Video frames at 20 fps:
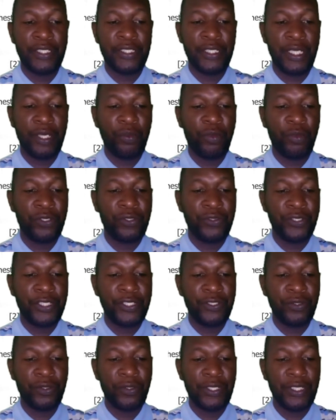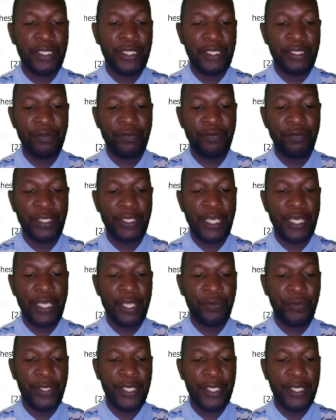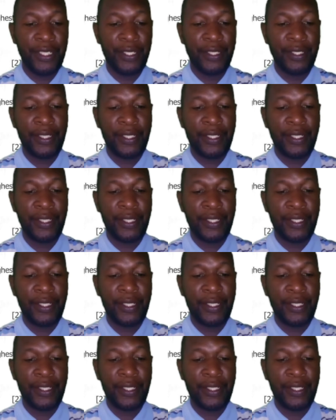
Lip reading: labeled region in figure 3